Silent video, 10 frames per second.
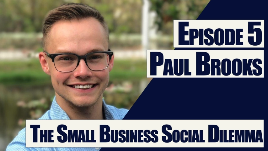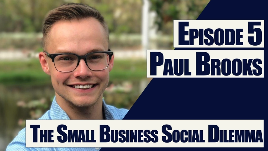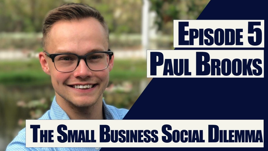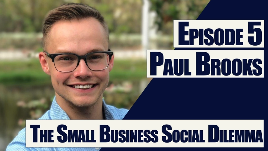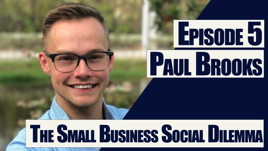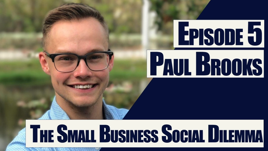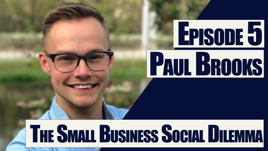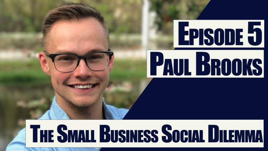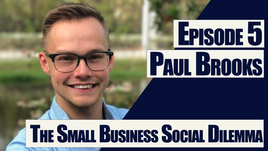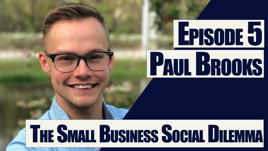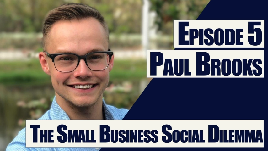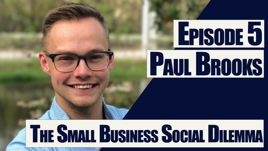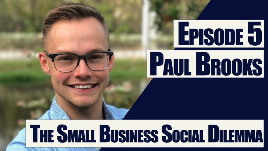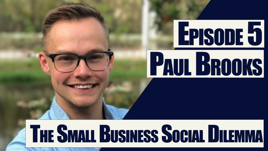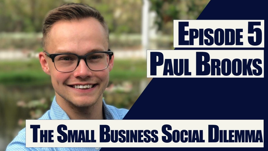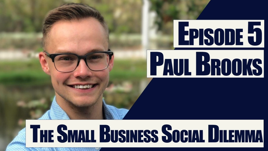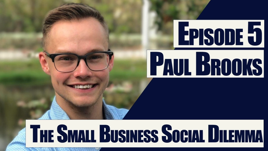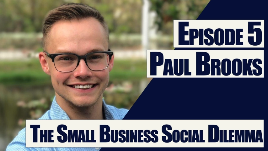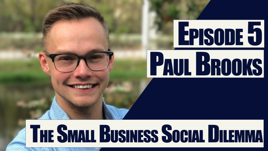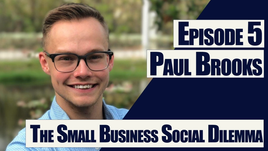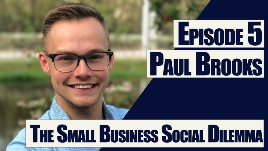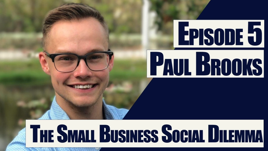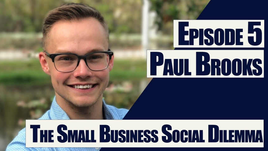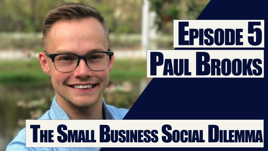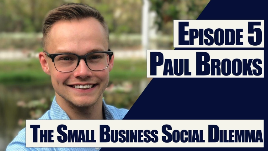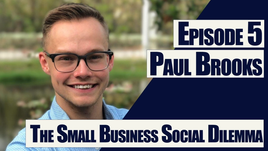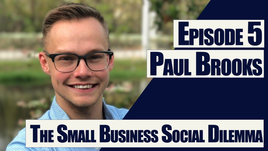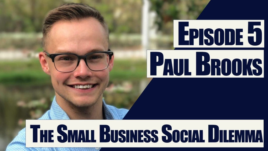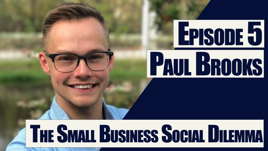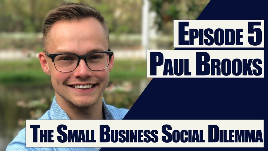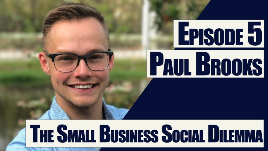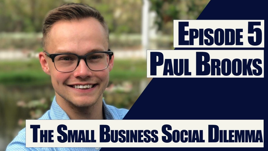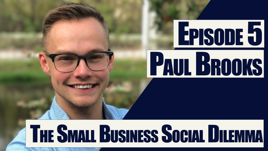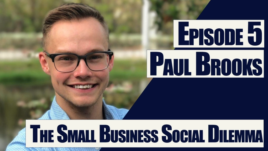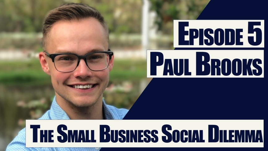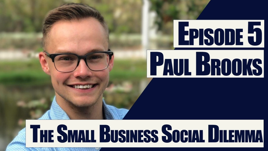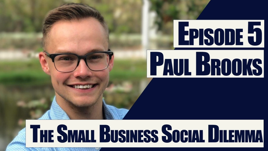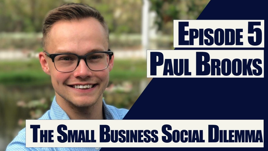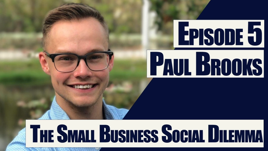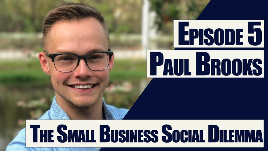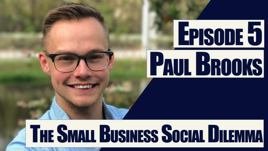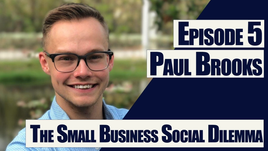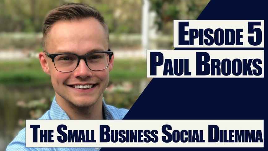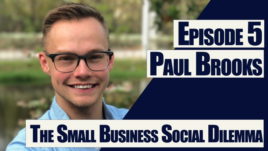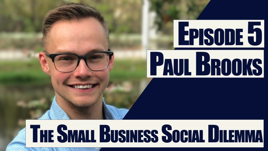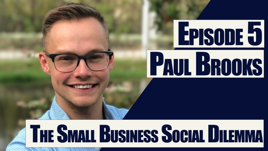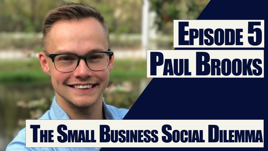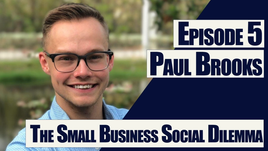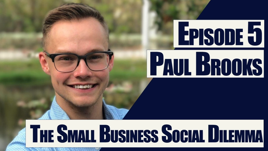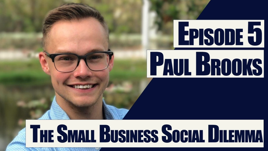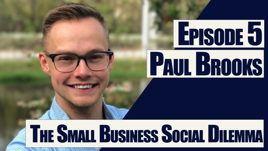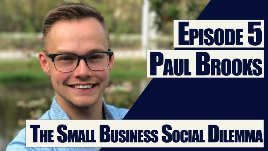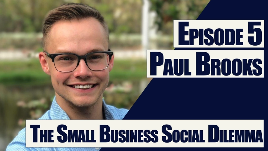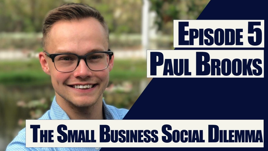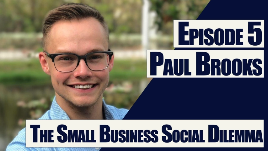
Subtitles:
This is a still picture; no speech is visible.